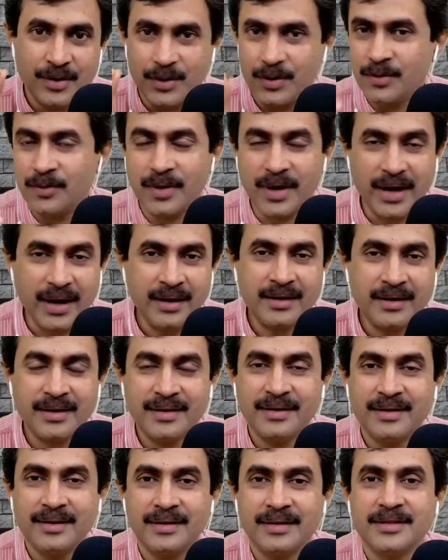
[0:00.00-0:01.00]
to get
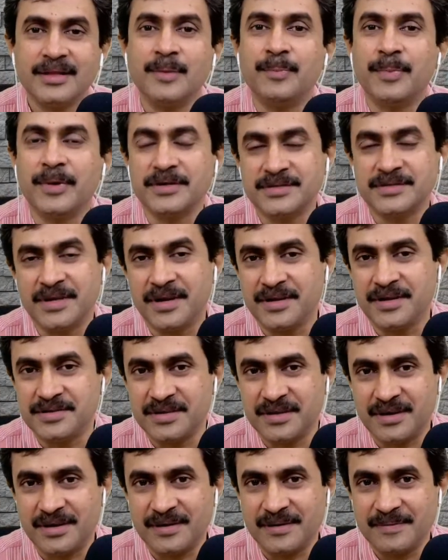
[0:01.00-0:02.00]
the percentage
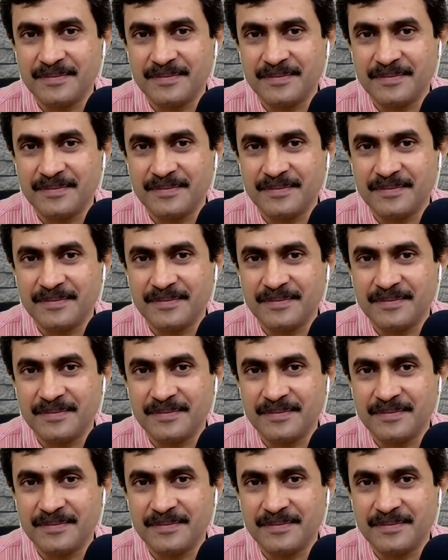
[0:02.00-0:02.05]
error.